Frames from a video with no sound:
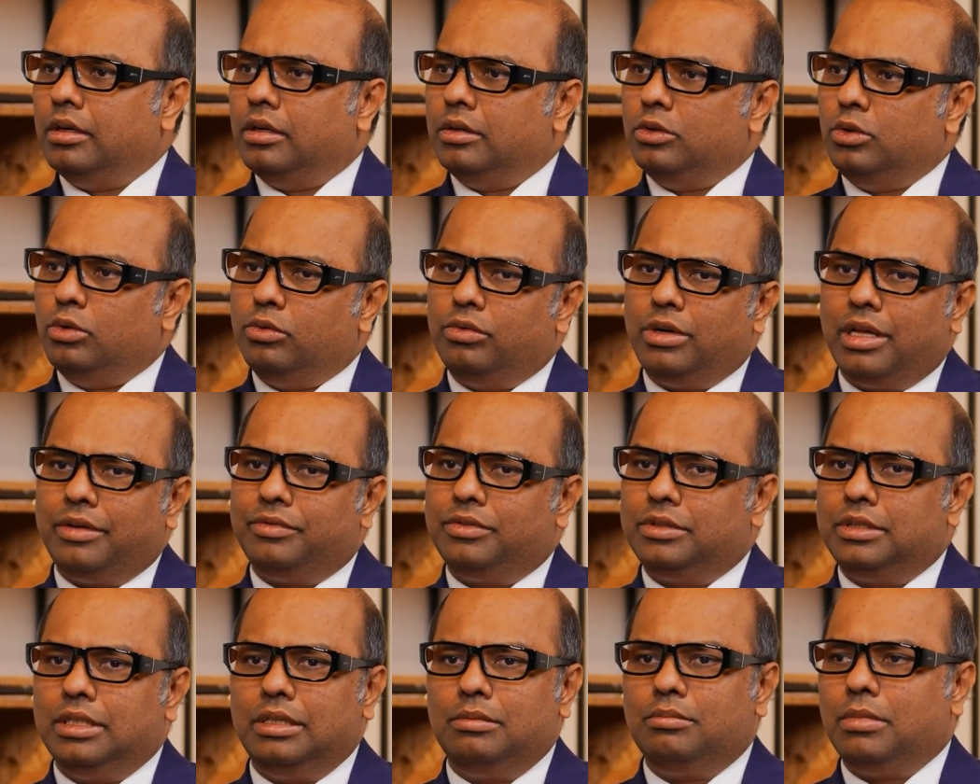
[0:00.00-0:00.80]
You would
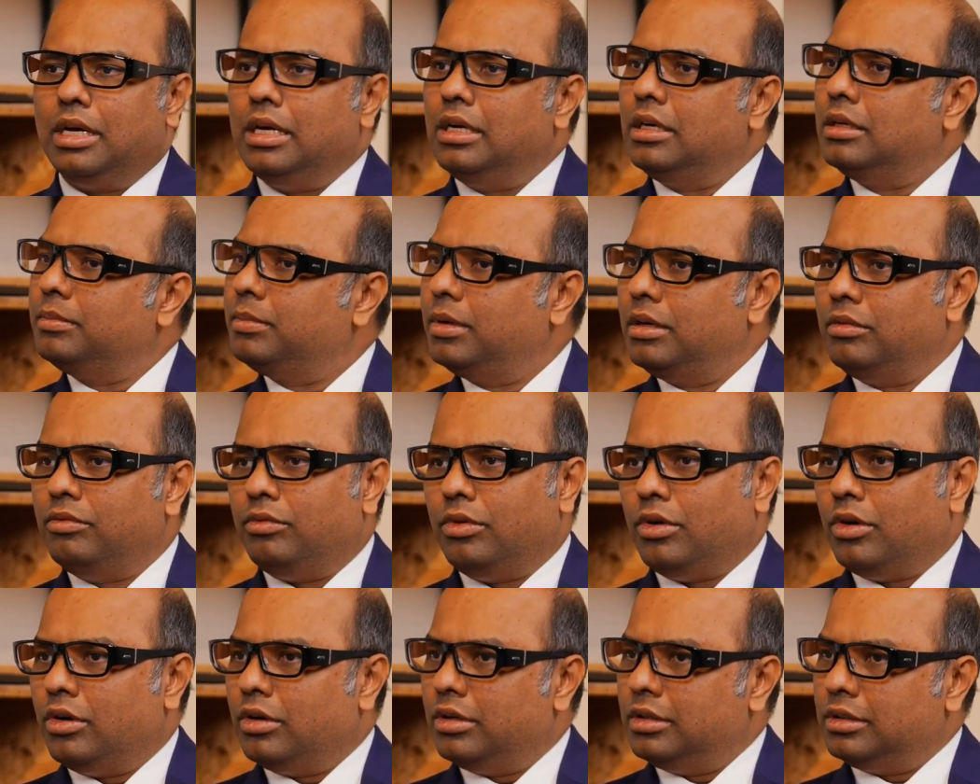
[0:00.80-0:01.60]
have seen multiple
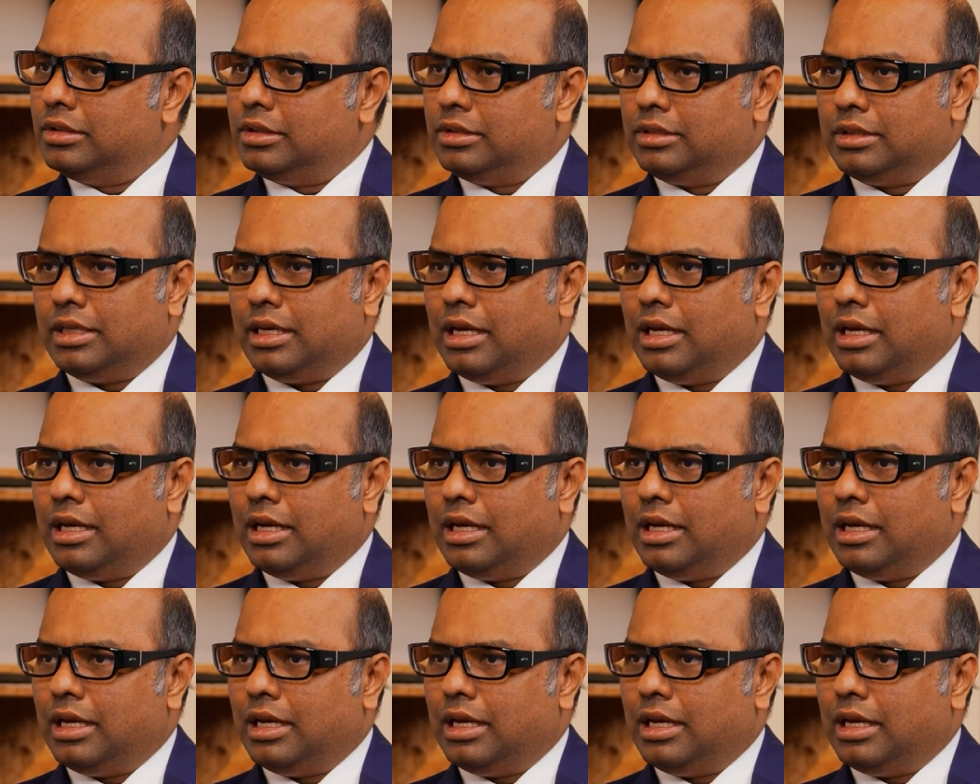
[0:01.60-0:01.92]
wars